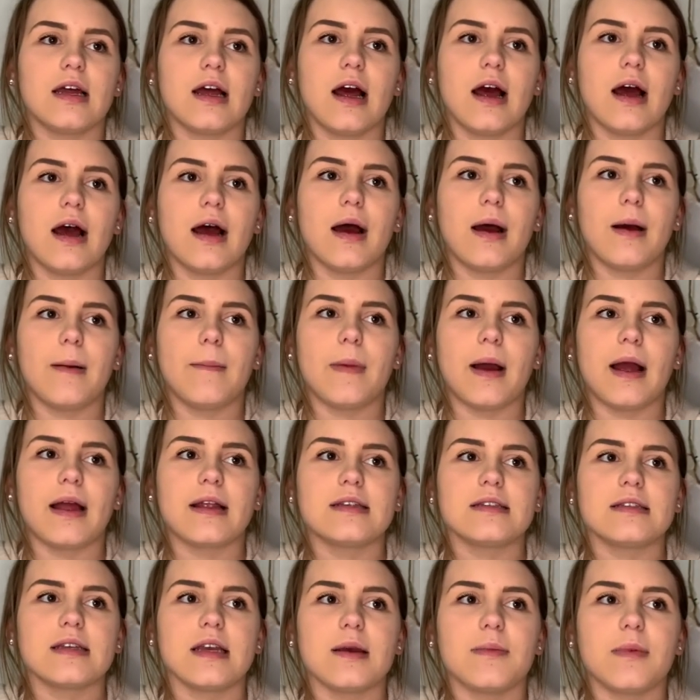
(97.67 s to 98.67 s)

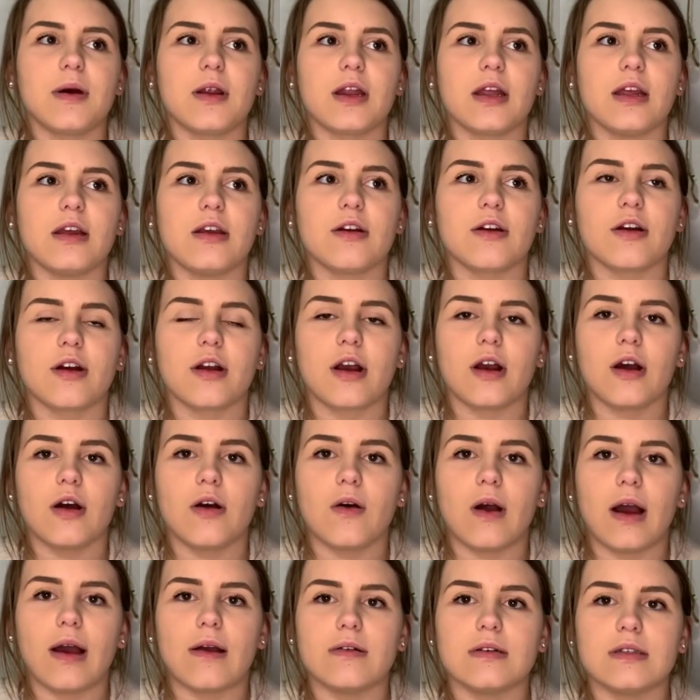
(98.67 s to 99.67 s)
I'd say about a year
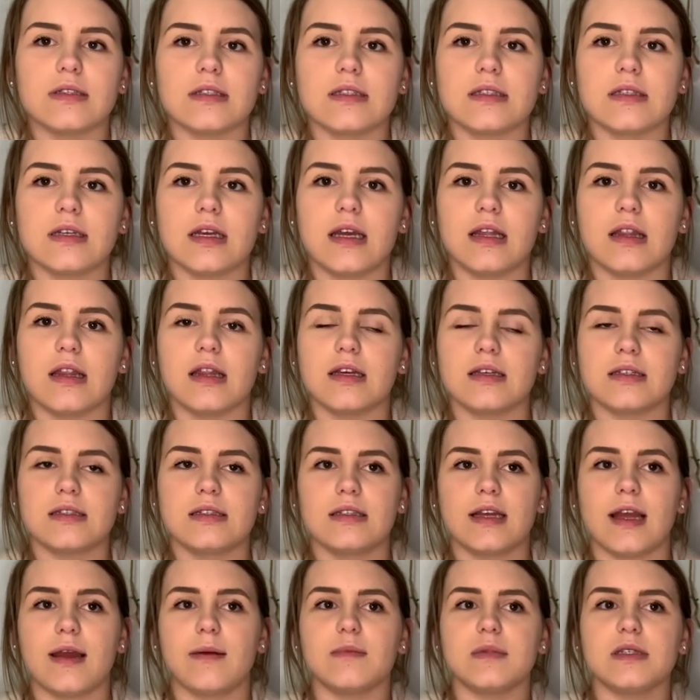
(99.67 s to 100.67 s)
ago I was in this
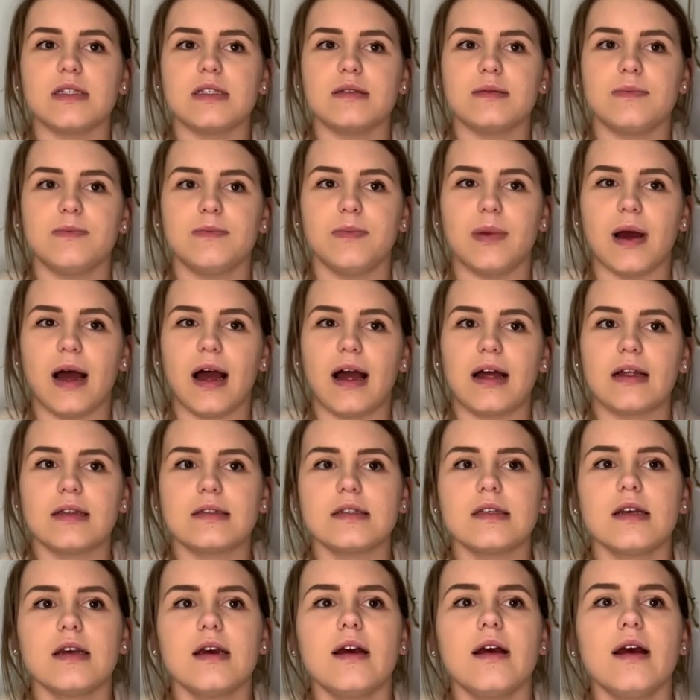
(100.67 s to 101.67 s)
same
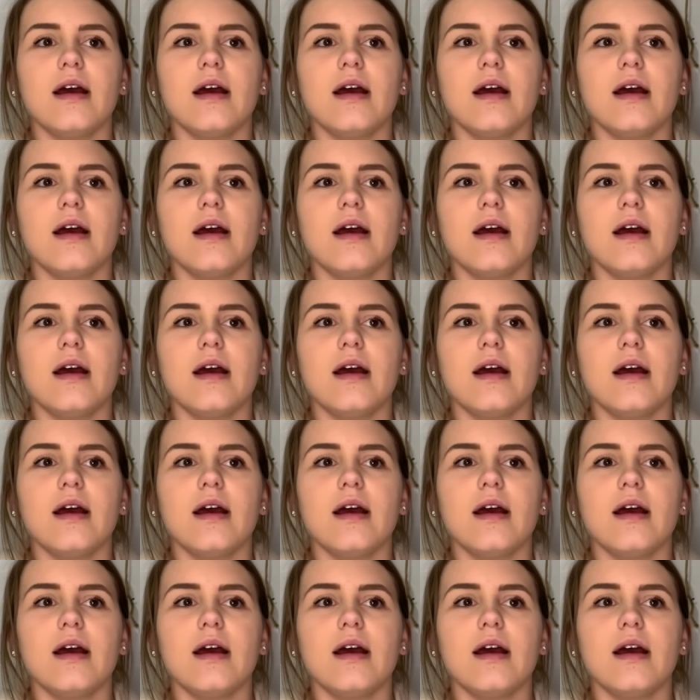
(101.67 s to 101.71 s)
spot,